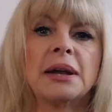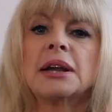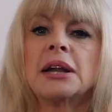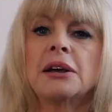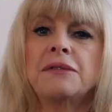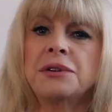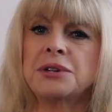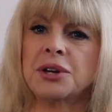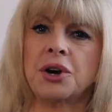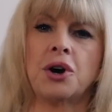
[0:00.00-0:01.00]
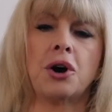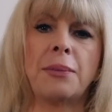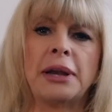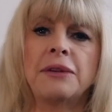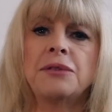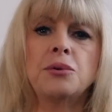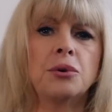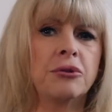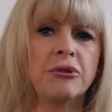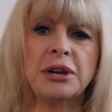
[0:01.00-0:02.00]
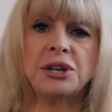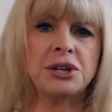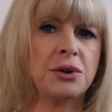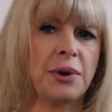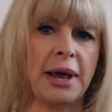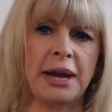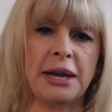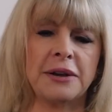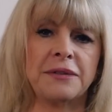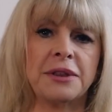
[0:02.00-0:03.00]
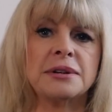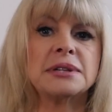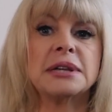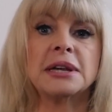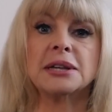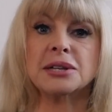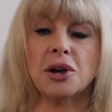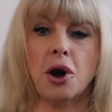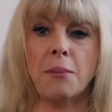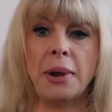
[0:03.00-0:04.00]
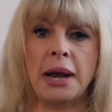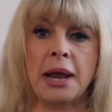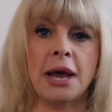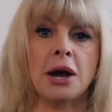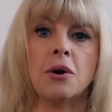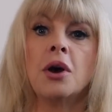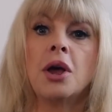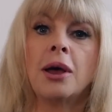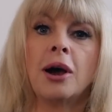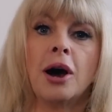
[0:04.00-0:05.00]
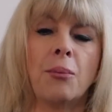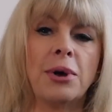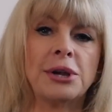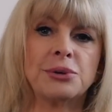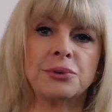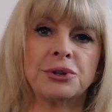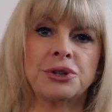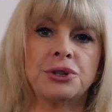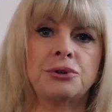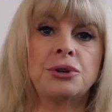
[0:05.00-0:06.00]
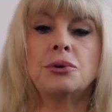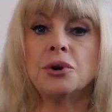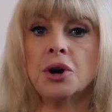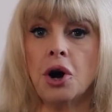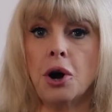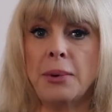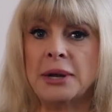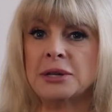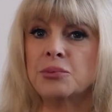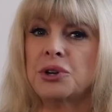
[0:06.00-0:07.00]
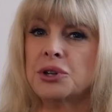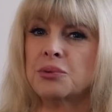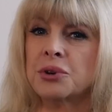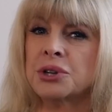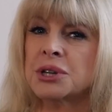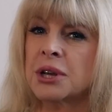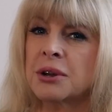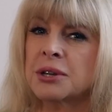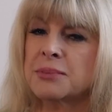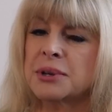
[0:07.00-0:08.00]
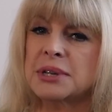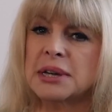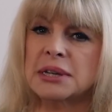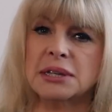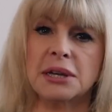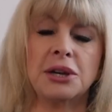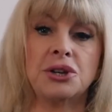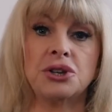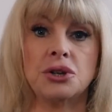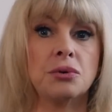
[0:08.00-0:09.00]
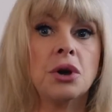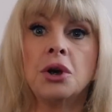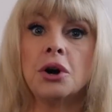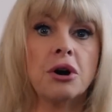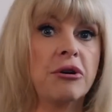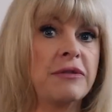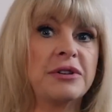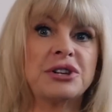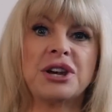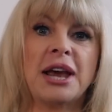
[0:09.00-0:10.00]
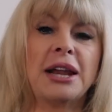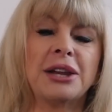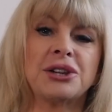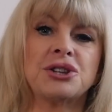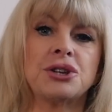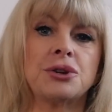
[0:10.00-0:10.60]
And I'd love you to comment, if you already do any of those things, comment now on which ones you do, or comment on which ones are going to most excite you or even challenge